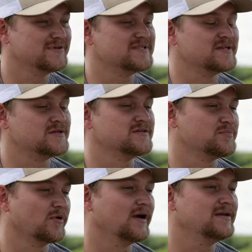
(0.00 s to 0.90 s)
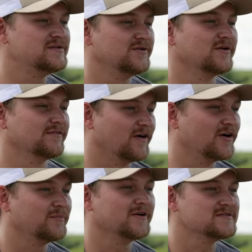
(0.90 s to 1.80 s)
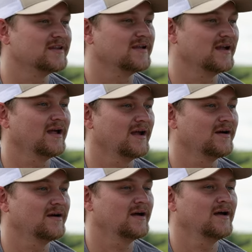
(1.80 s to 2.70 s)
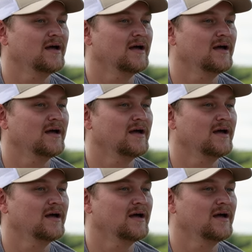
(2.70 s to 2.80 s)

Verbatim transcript: precision spraying to our farmers in the area,